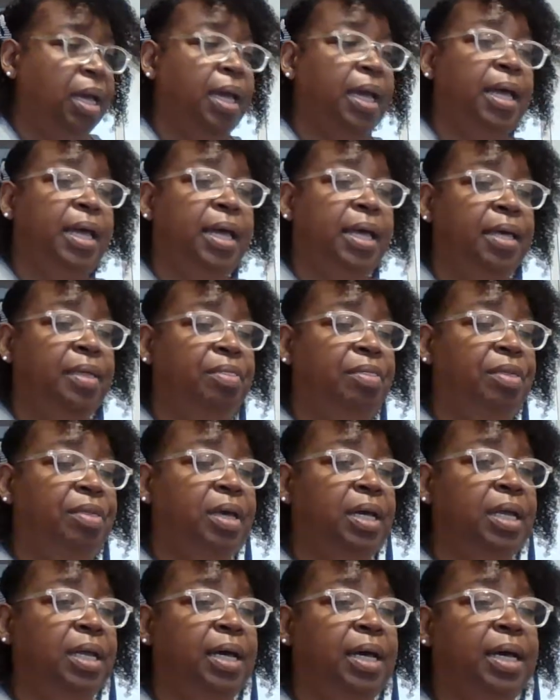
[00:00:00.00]
And
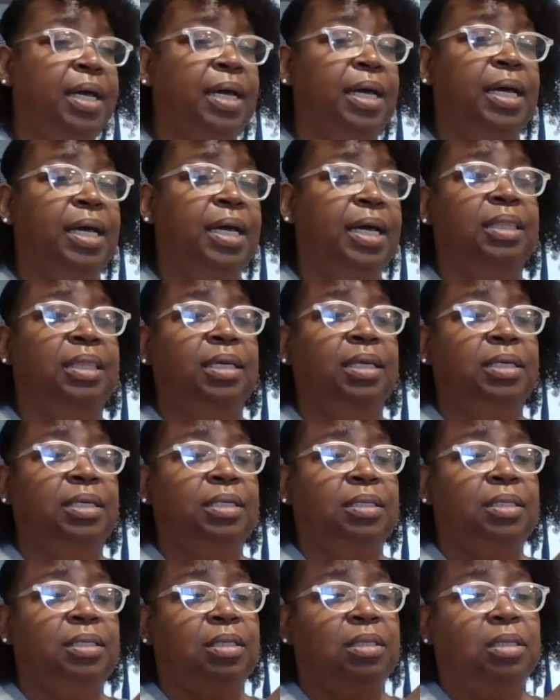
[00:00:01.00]
then I got
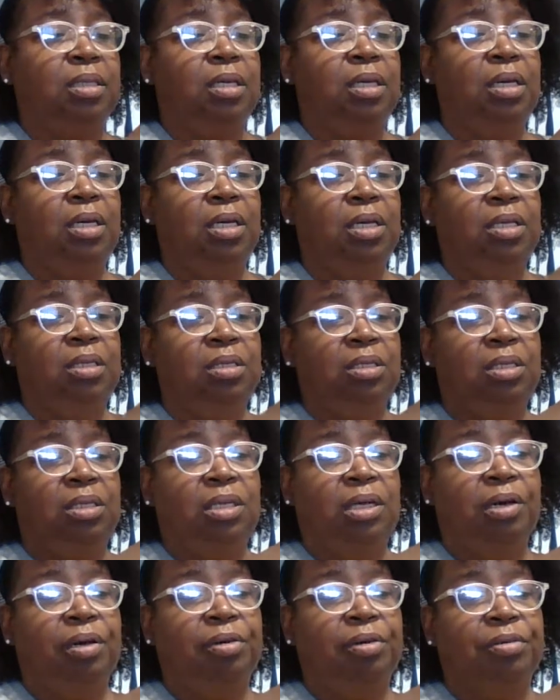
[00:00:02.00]
this is
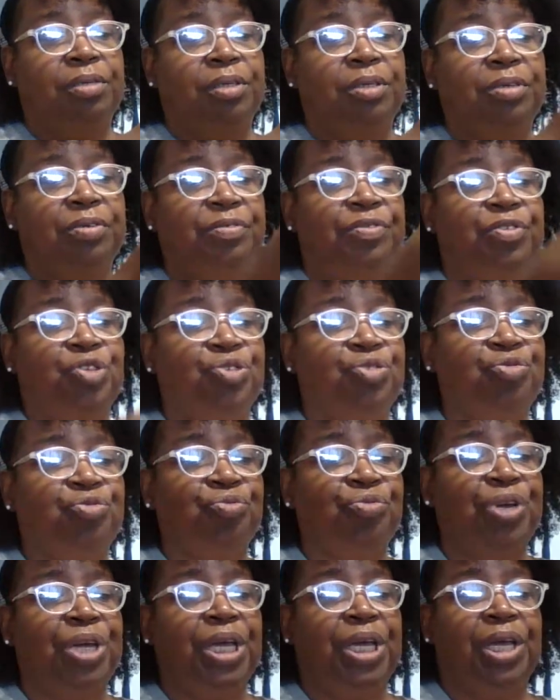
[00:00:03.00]
decorative
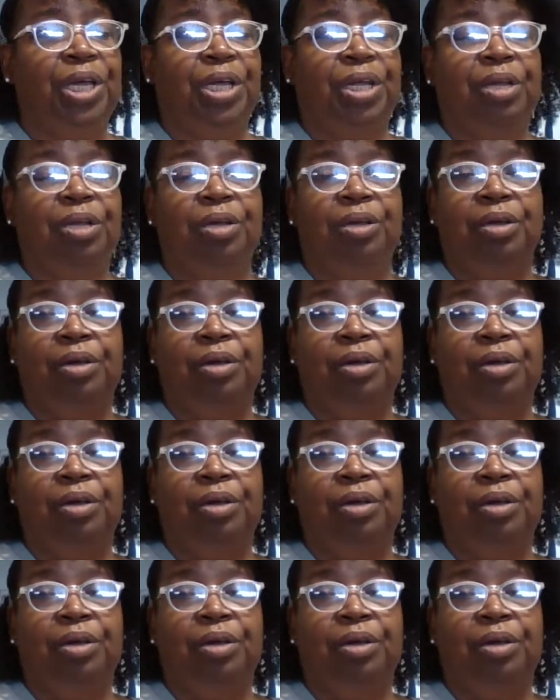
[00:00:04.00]
shred,